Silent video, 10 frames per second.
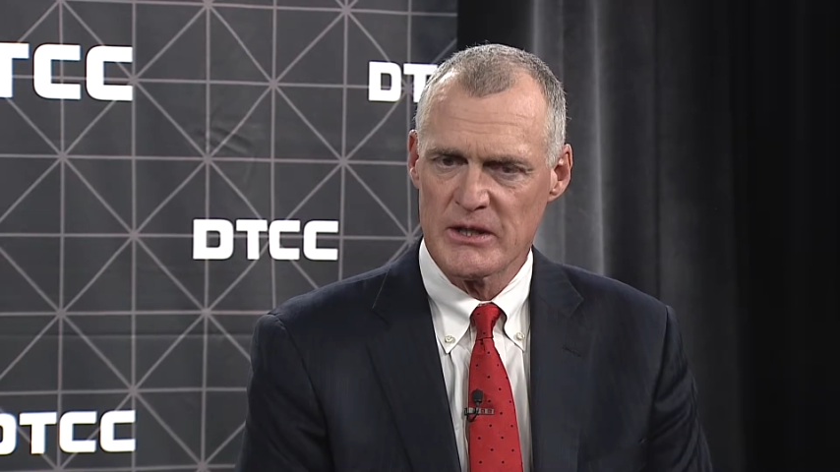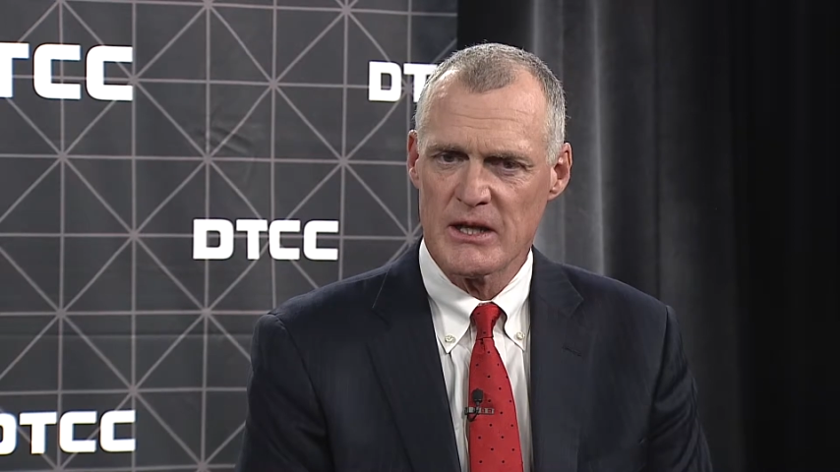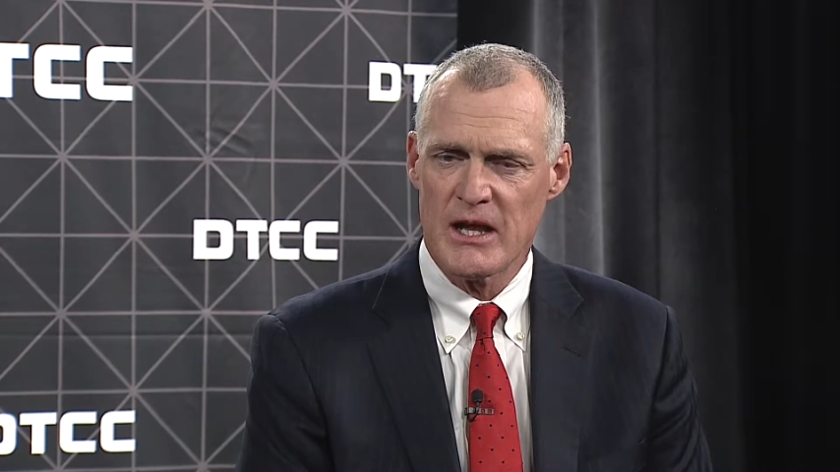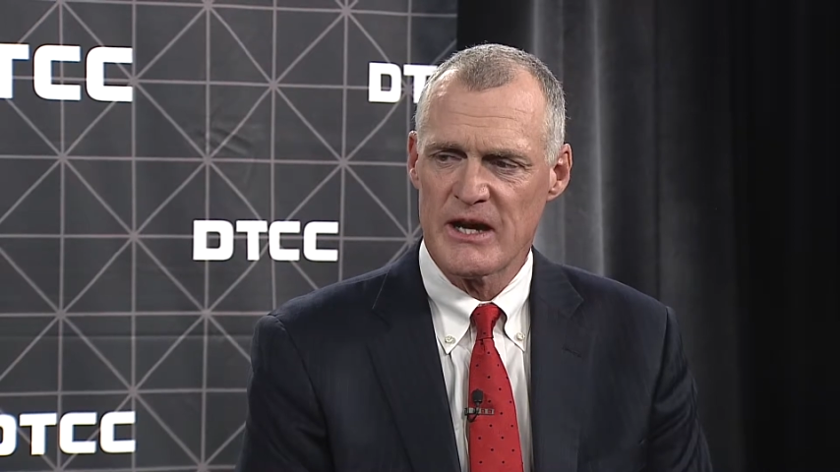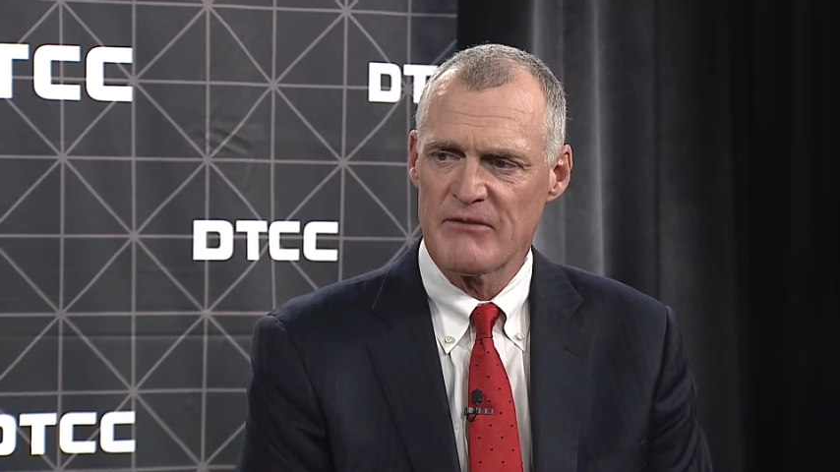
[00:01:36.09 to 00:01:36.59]
and
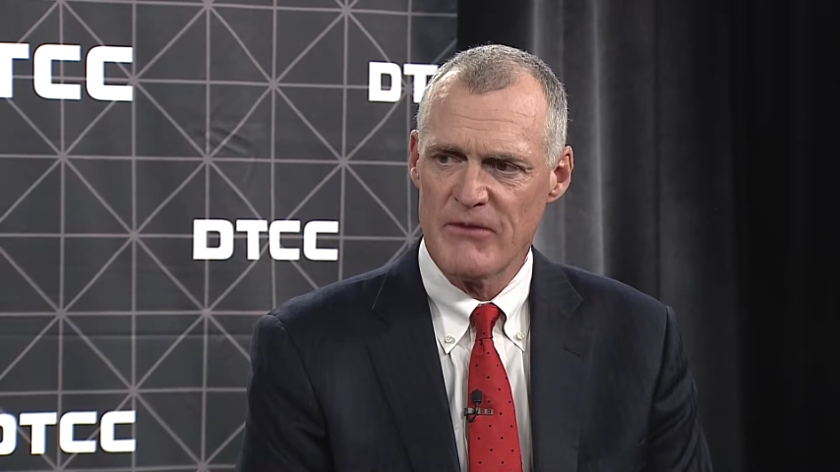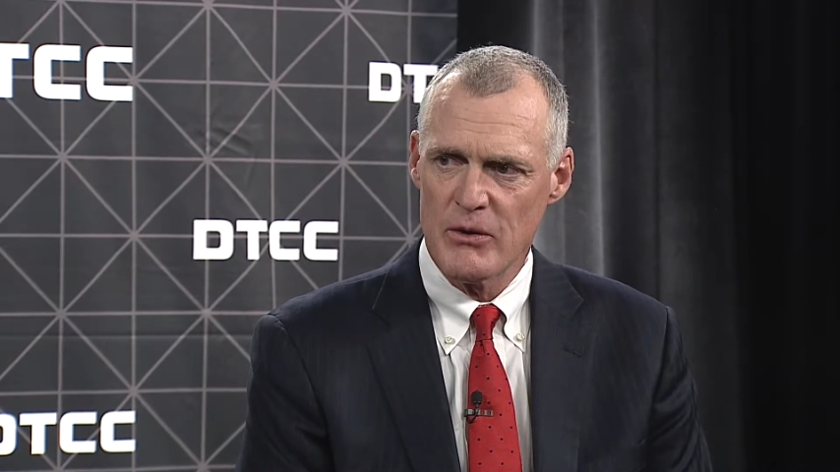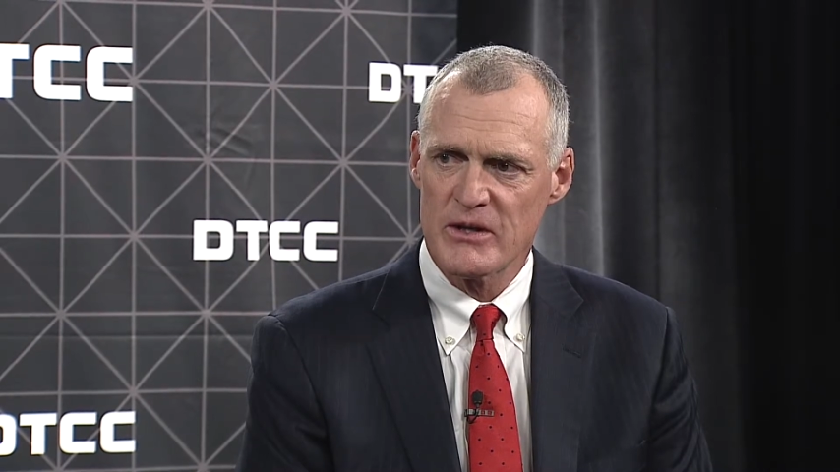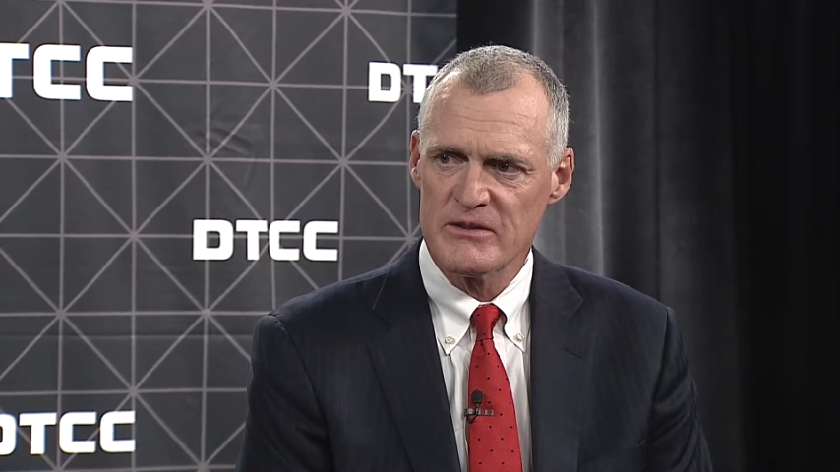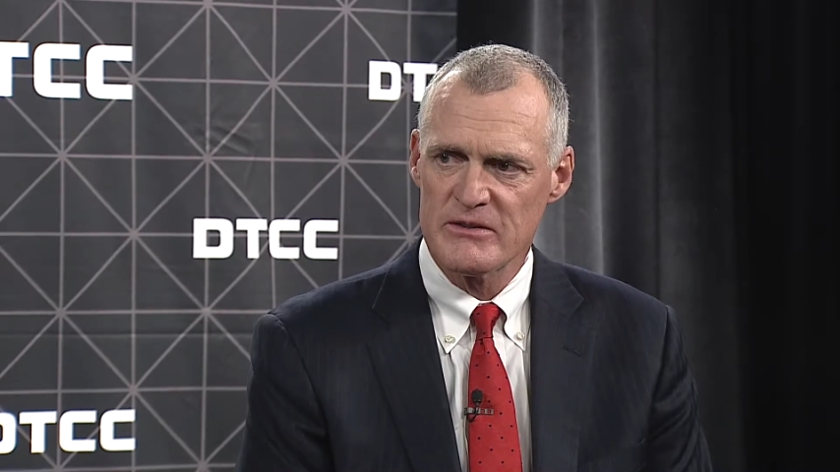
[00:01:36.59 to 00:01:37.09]

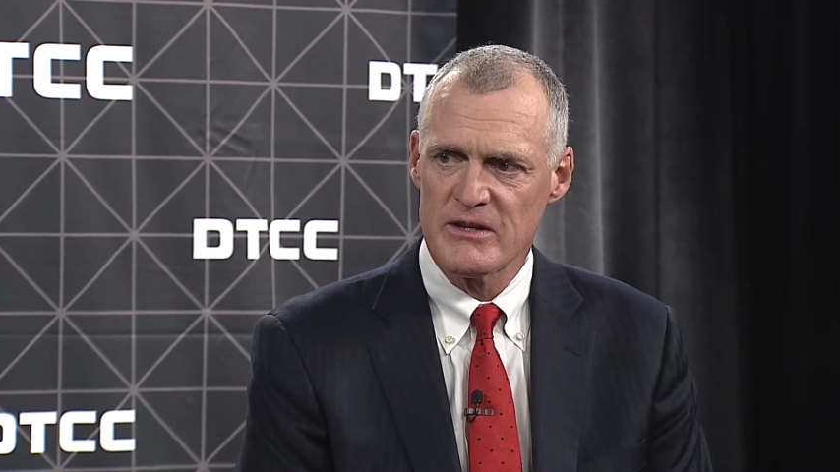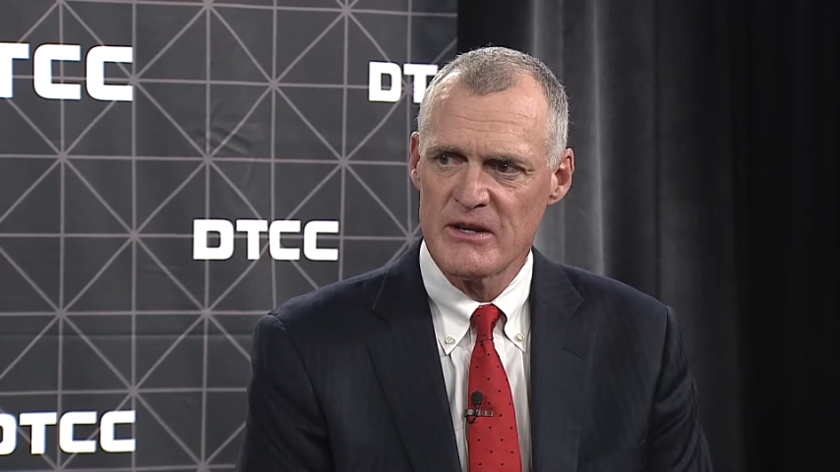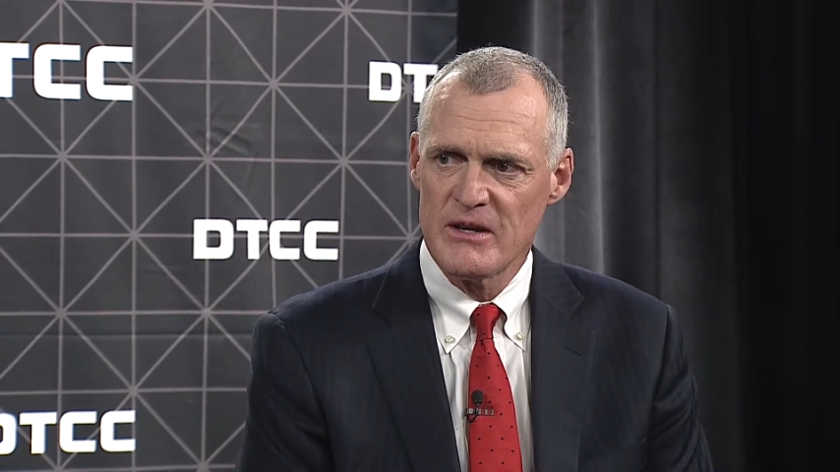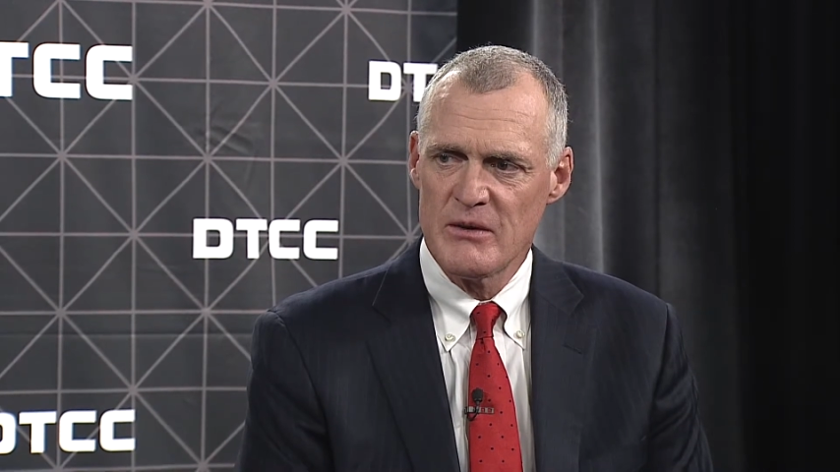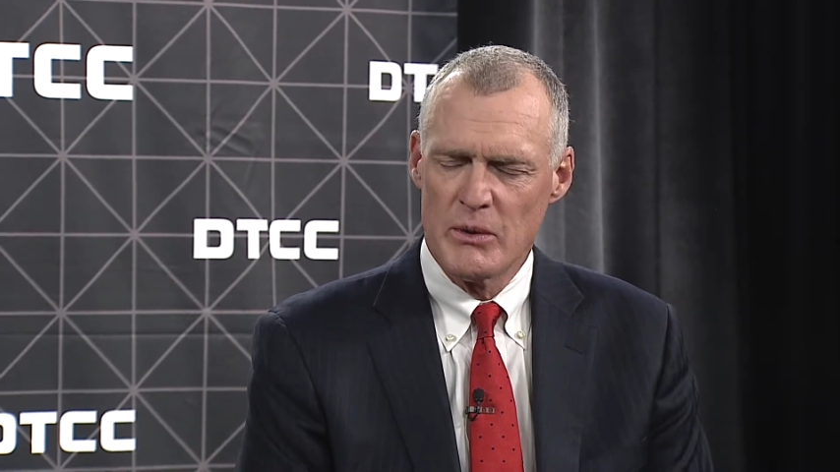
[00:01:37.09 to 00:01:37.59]
client-focused,
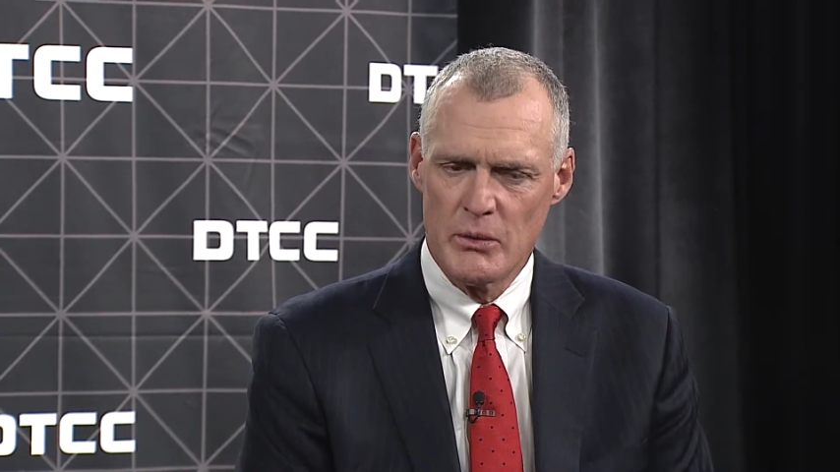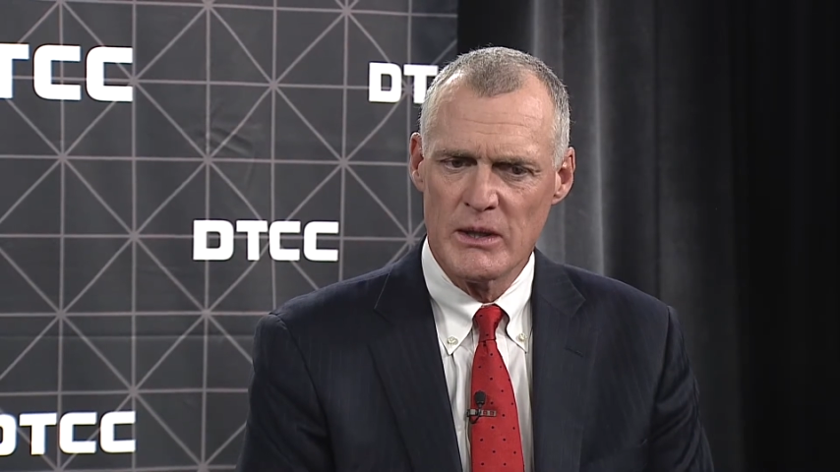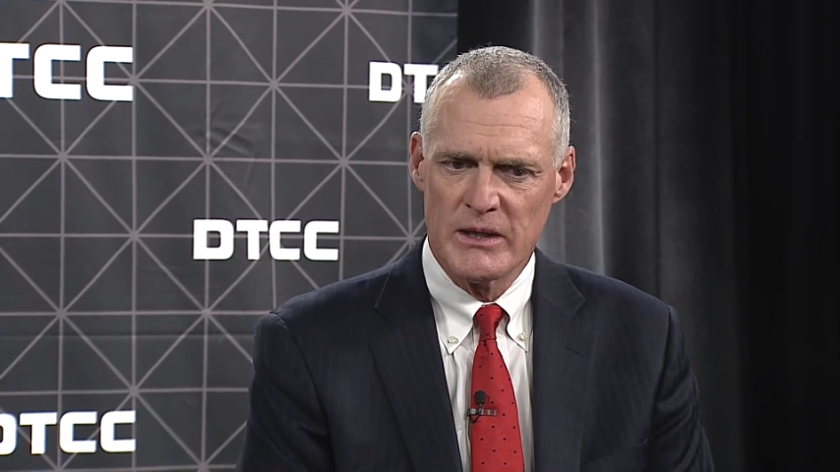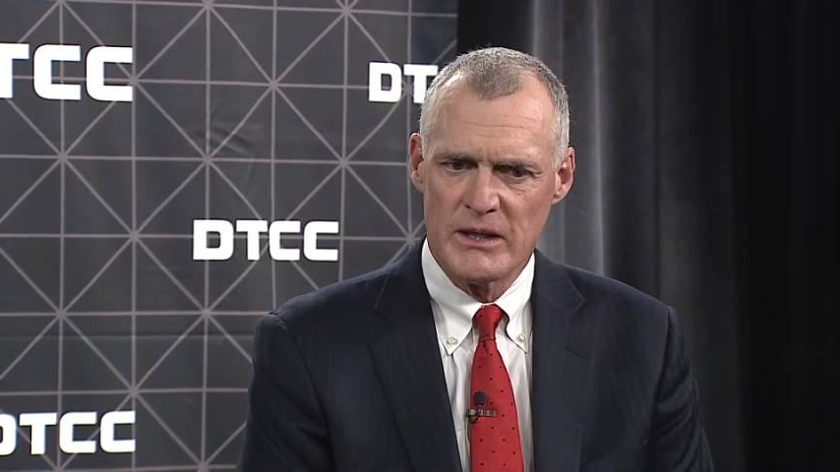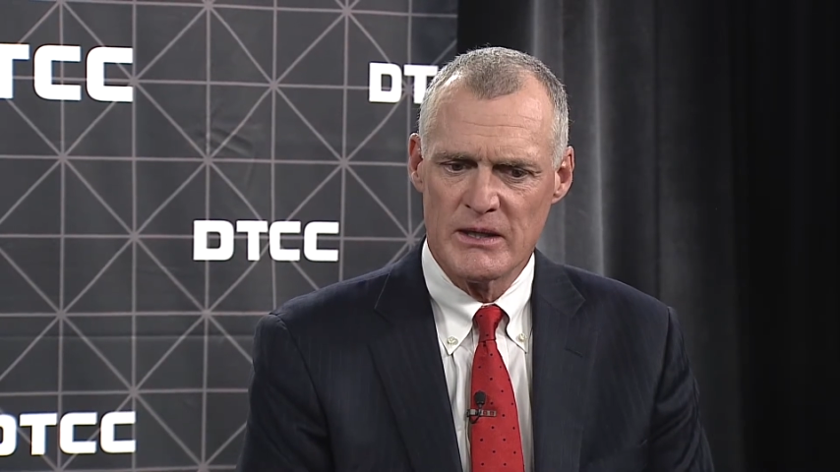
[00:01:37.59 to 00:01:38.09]
we
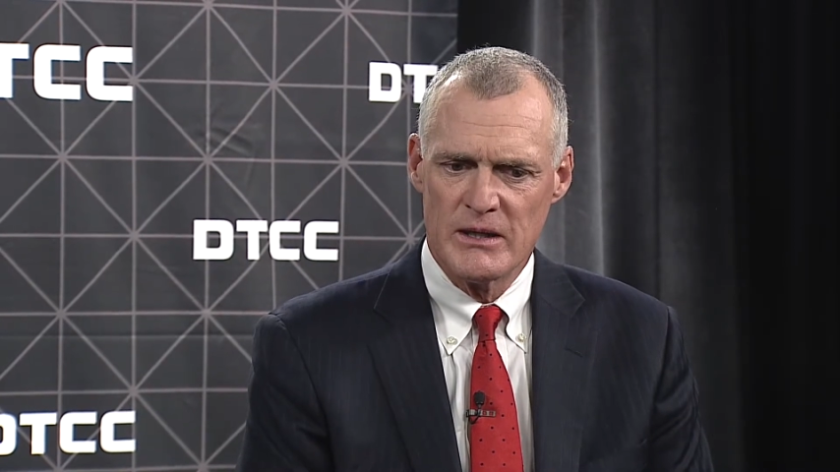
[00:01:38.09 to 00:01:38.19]
really